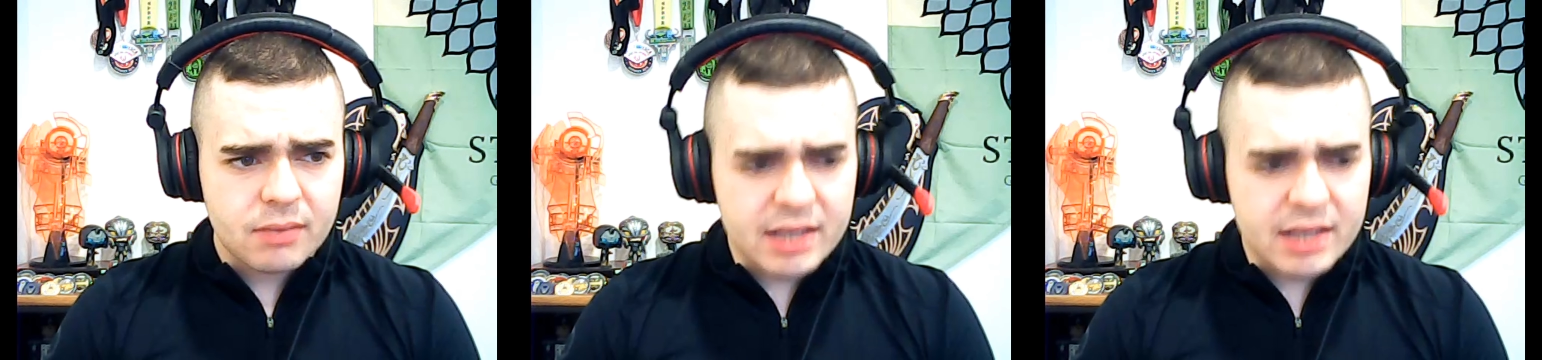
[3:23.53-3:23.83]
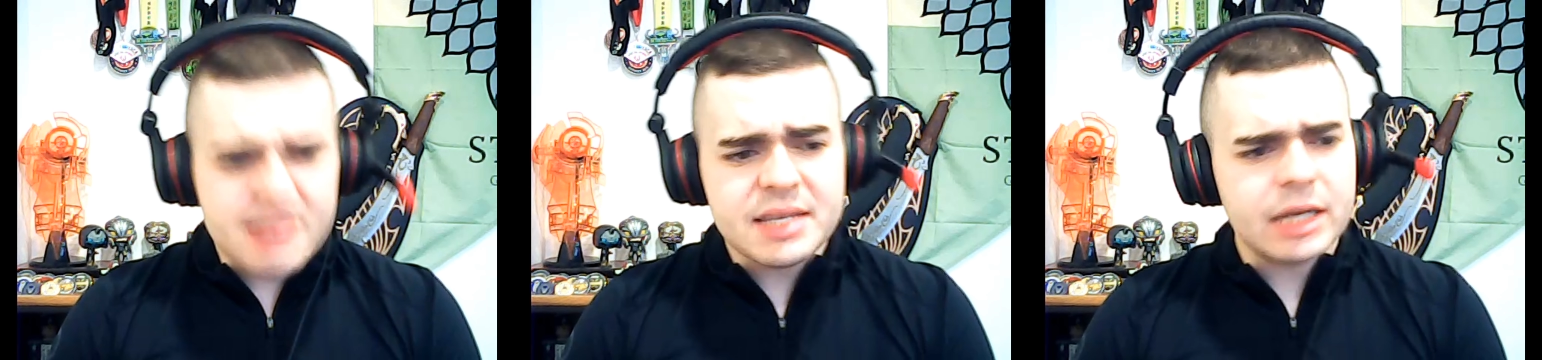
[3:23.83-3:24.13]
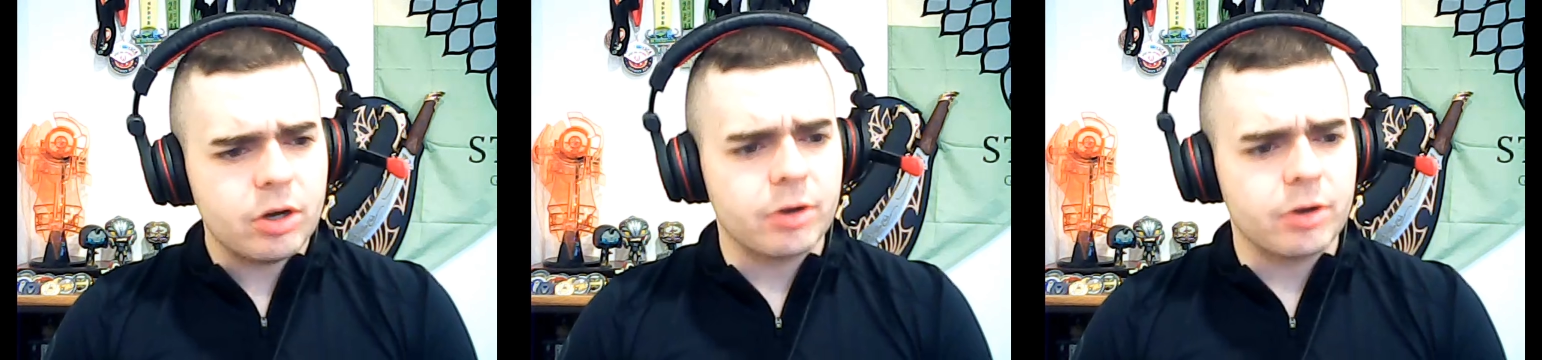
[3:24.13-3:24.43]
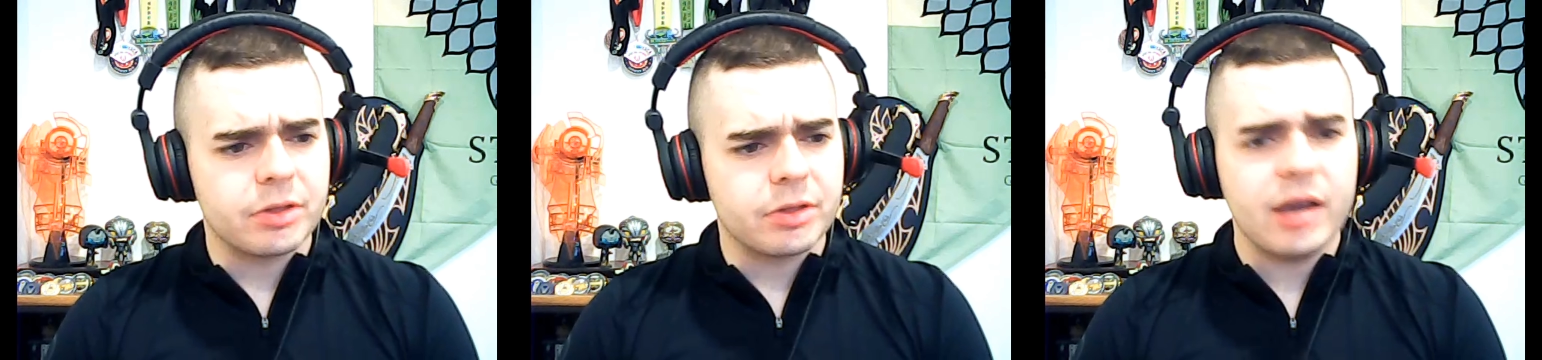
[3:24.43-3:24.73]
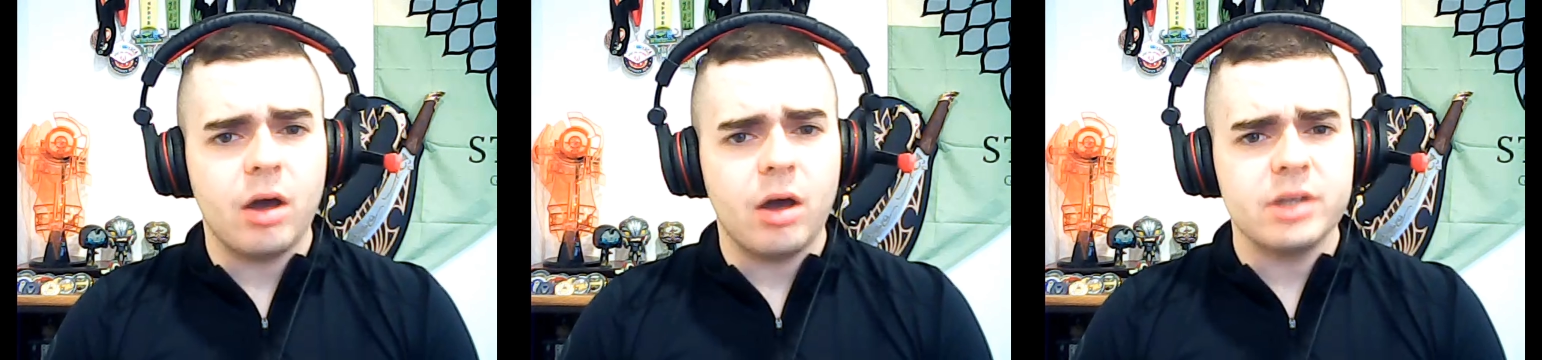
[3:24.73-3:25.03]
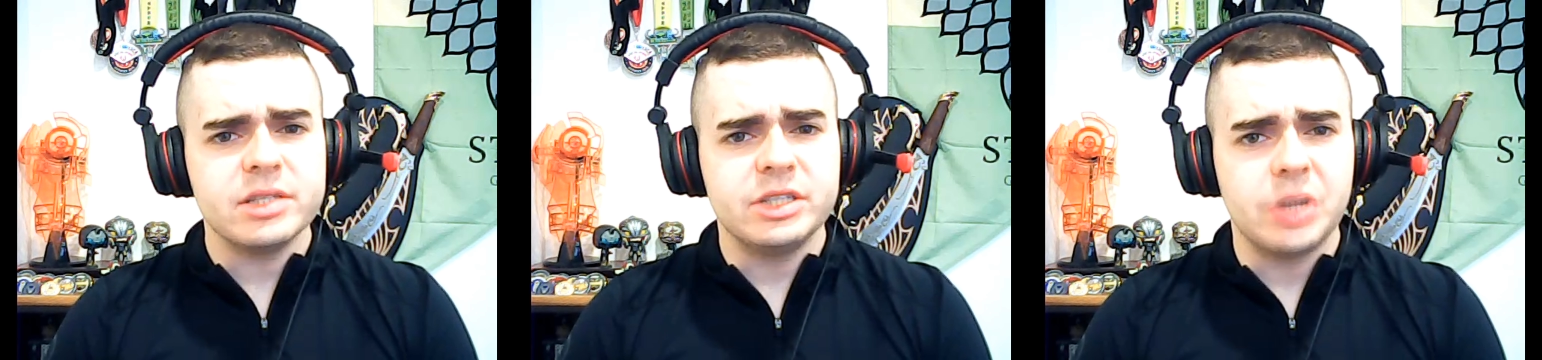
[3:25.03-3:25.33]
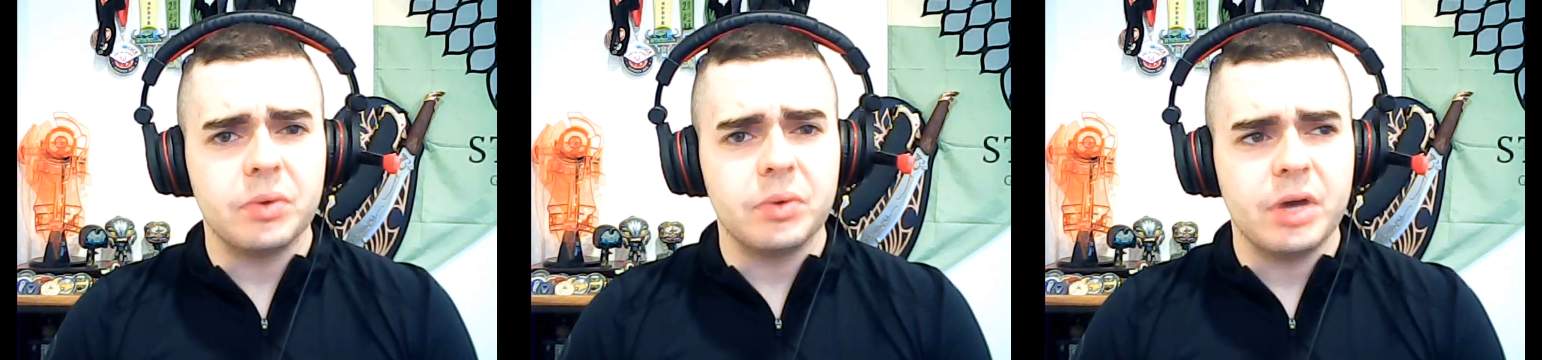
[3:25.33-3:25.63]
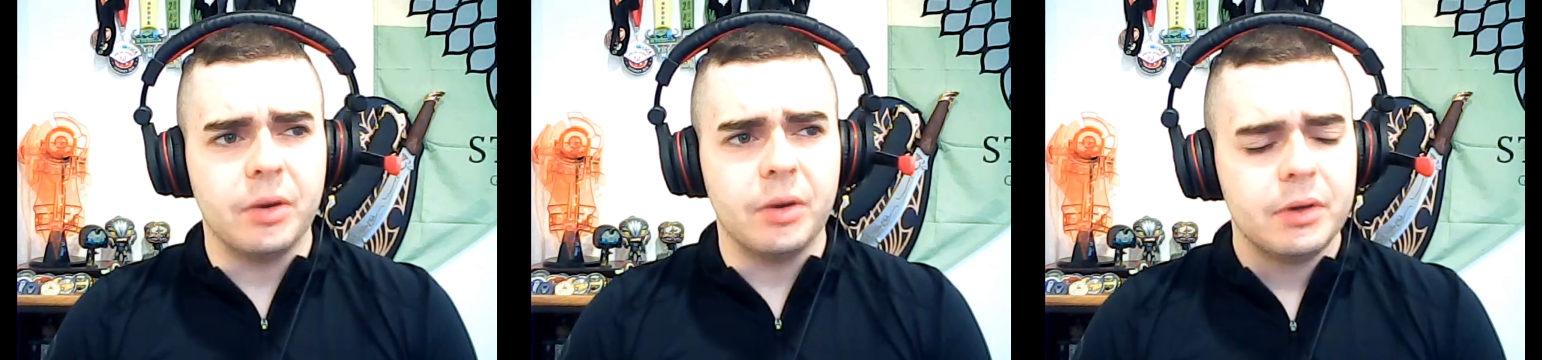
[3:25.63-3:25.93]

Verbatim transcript: Is it Earth? I honestly don't know.